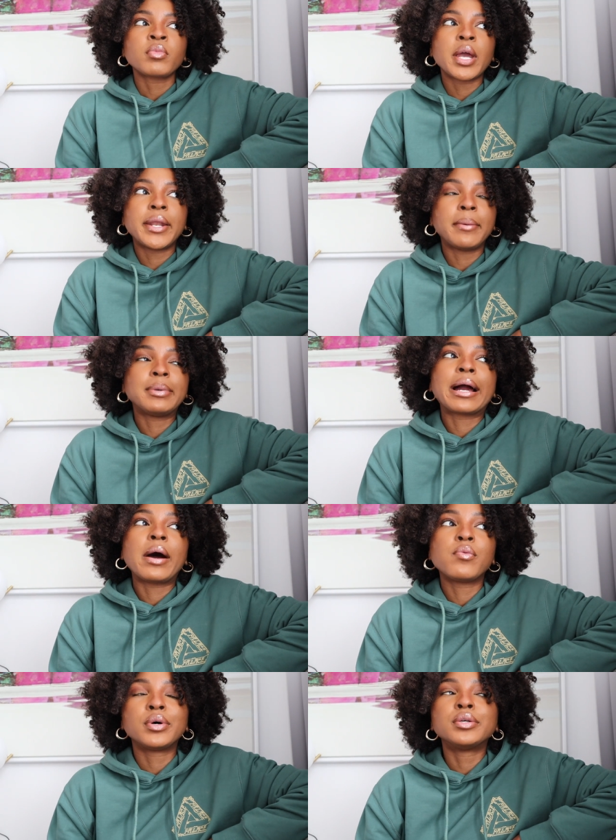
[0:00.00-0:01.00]
and i'm like i
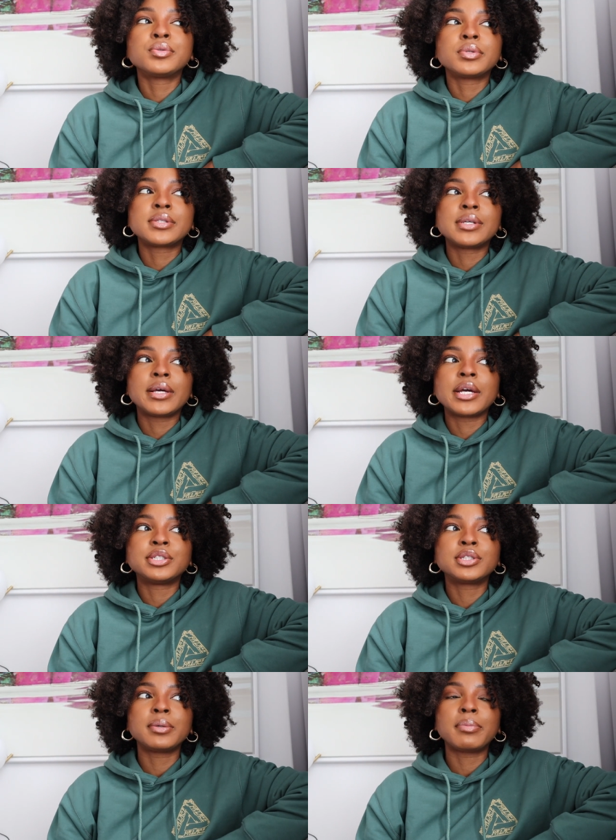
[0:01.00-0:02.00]
want to do a
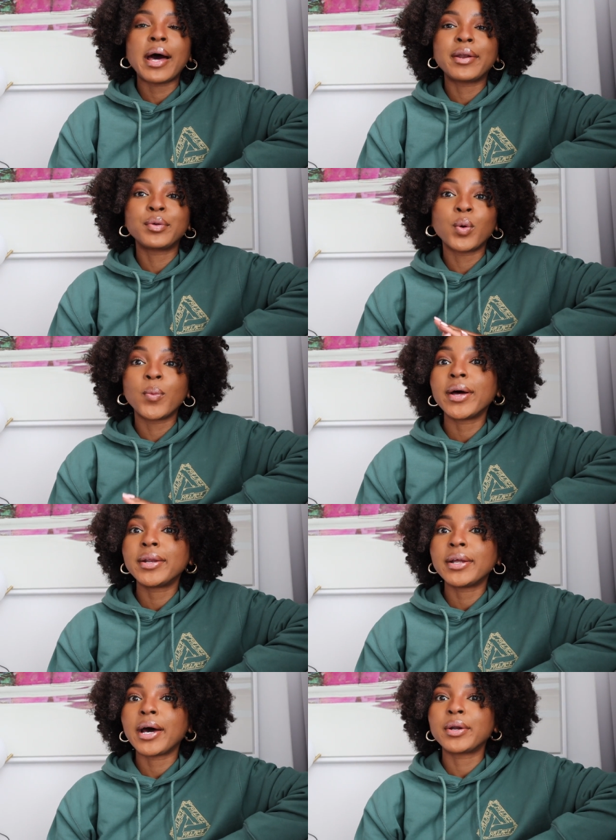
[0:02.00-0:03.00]
staycation but i don't know
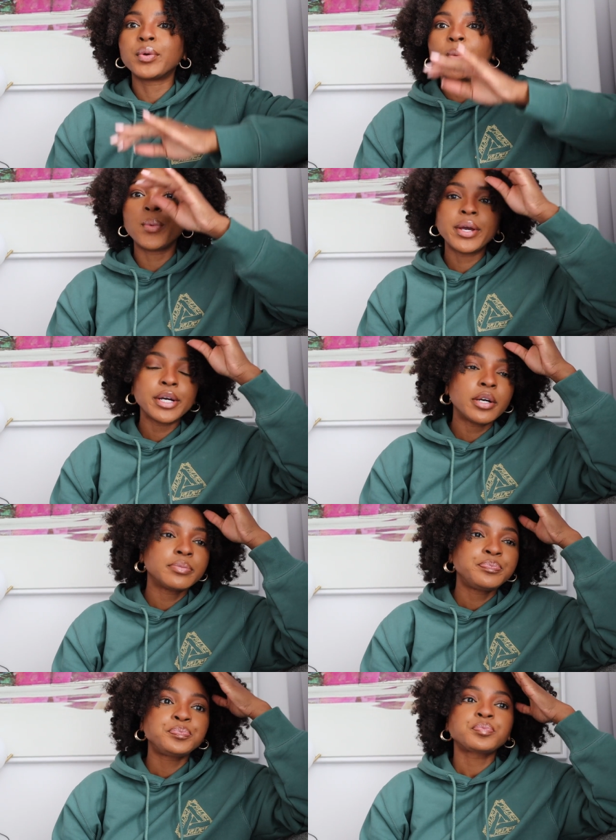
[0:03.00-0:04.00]
when and i don't know where